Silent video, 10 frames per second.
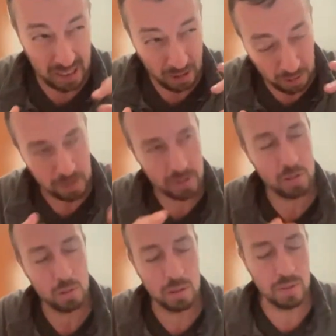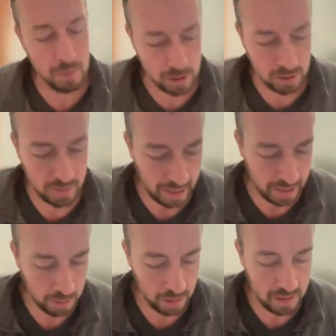almost the sort of inverse of
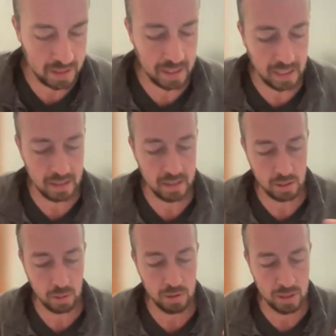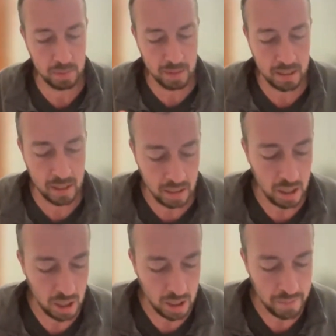that, where in this case, it's sort of something that
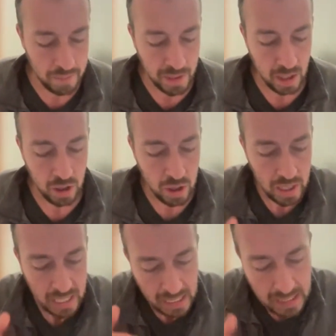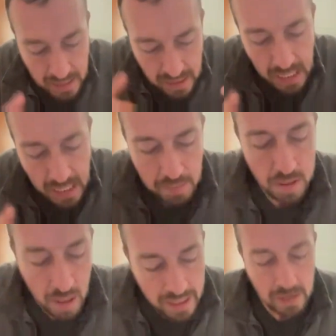it seems
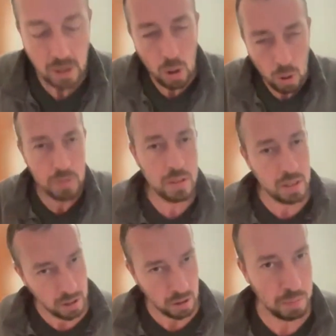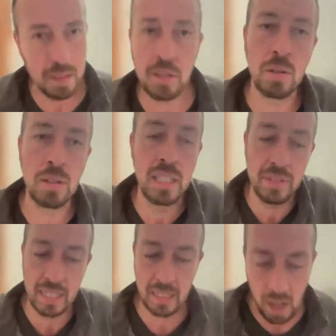like is owed to you, but you're
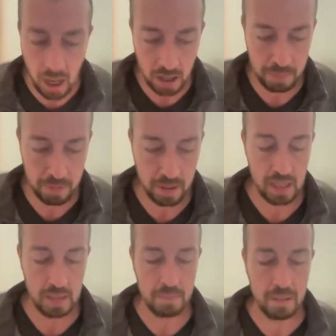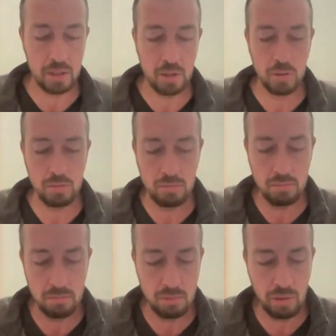giving it up because you're
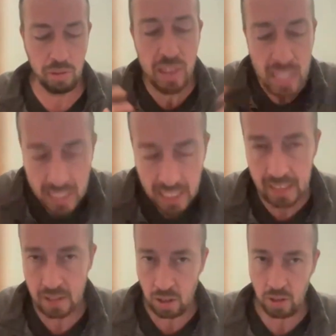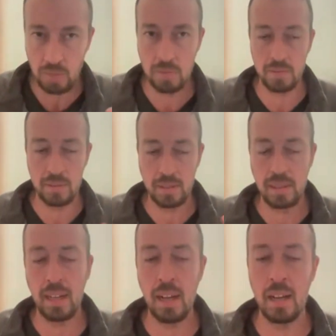thinking in terms of
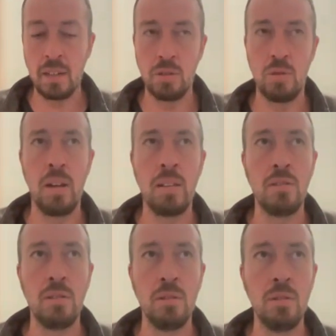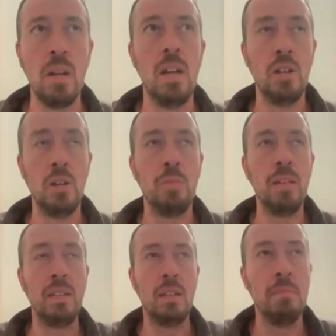tzedakah. You're
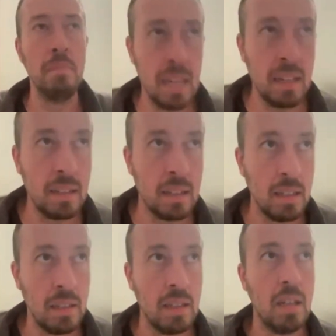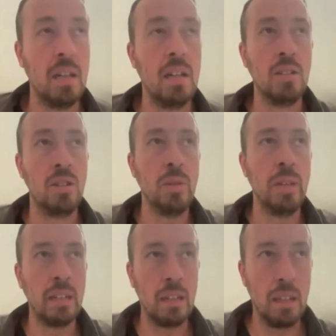being commanded to
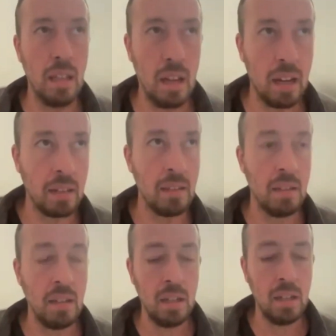incline,